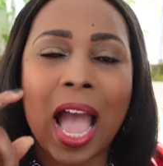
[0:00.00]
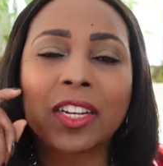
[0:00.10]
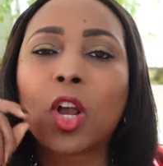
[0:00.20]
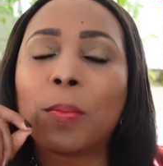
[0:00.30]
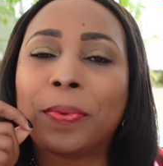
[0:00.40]

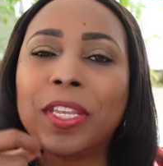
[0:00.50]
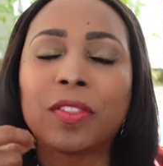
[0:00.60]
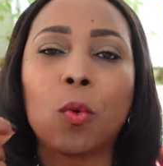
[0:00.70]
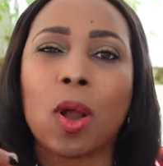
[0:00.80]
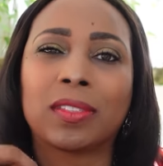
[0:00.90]
and complete
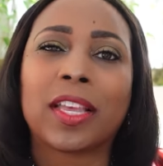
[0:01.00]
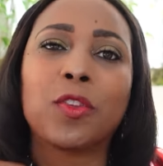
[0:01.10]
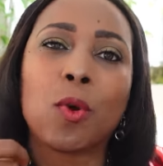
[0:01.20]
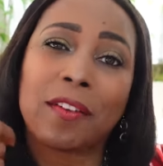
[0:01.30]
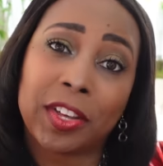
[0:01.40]
the ones that
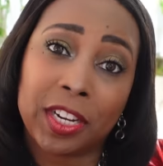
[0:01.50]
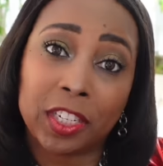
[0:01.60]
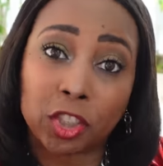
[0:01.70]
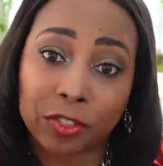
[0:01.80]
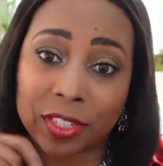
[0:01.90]
you have an
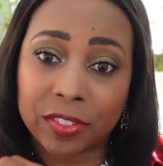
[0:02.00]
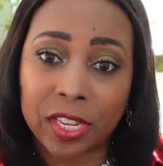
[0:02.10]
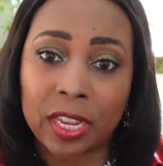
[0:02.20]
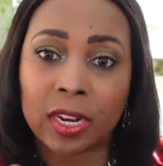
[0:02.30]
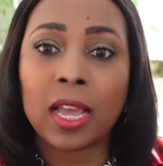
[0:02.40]
interest in.